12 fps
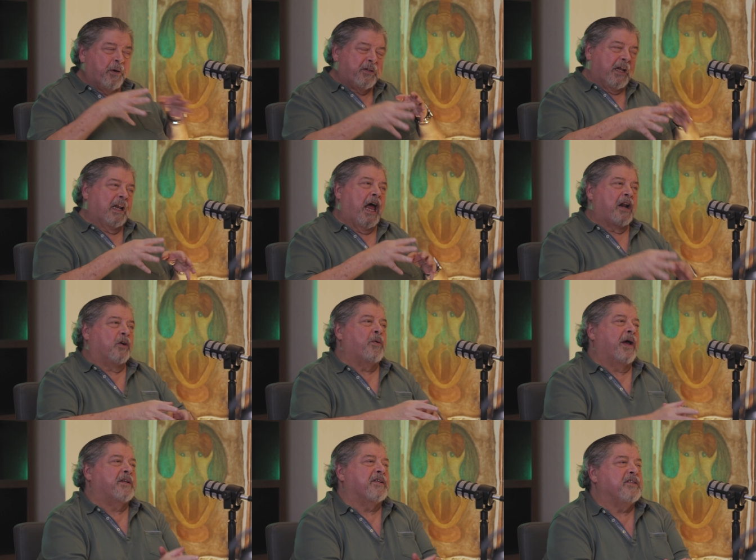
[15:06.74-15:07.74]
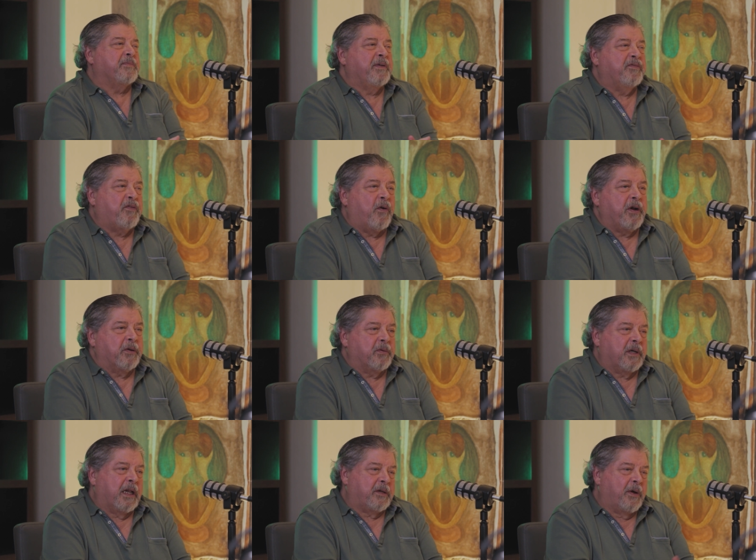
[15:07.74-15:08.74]
puts a lot of questions before
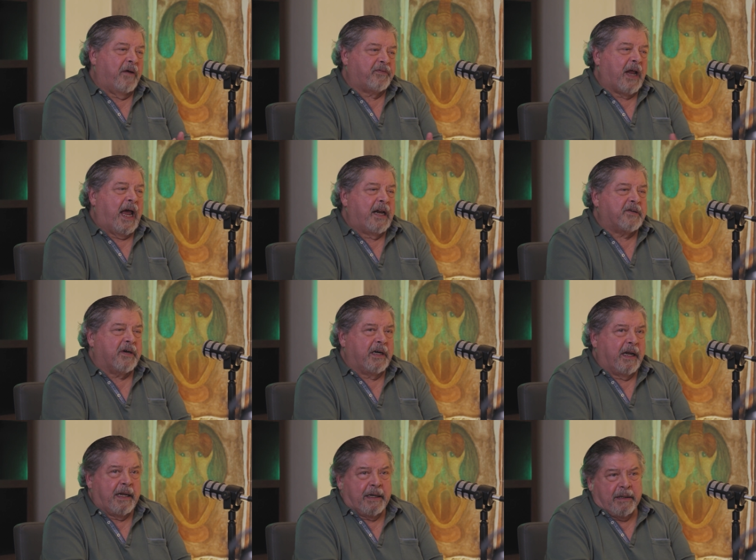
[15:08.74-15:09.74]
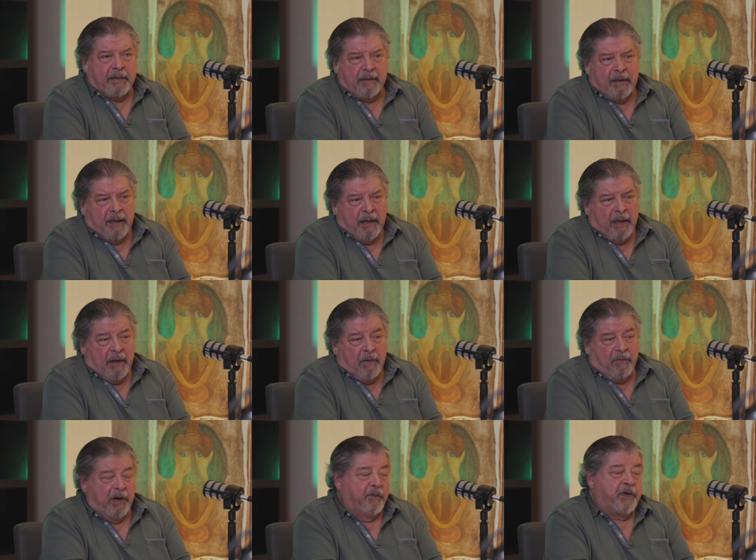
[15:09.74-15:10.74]
you that you have to answer. And, and
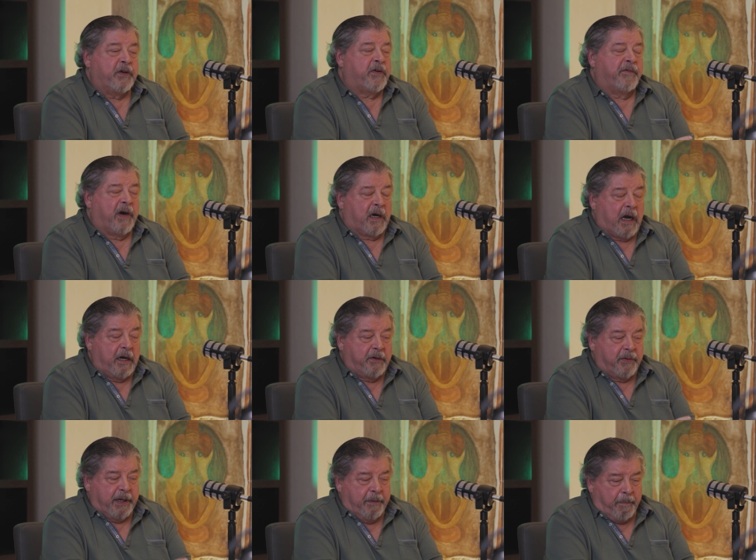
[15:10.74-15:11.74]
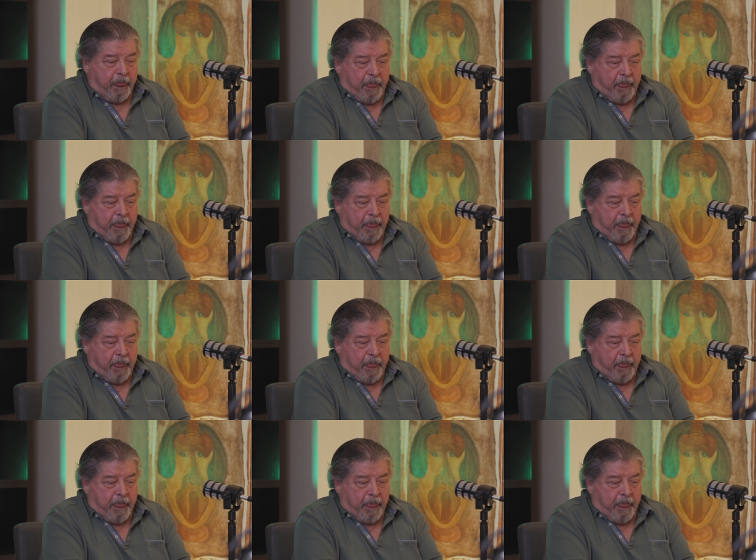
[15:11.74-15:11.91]
for the future of our country,